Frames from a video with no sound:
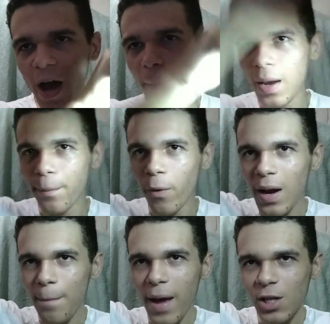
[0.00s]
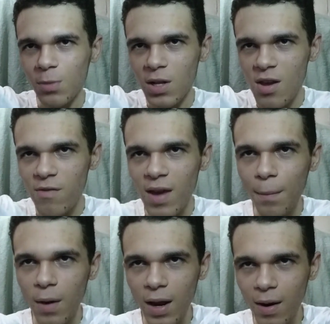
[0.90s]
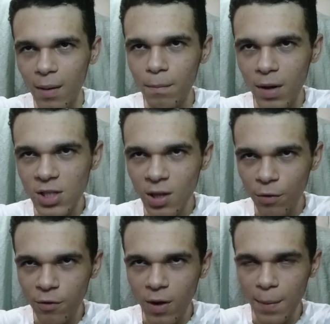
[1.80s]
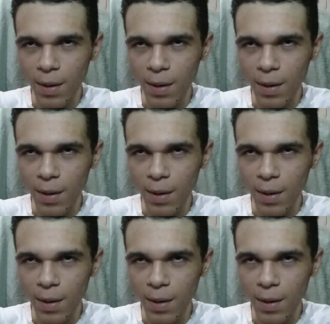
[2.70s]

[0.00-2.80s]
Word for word: I'm gonna point it back to my TV. I'm gonna grab my cell phone.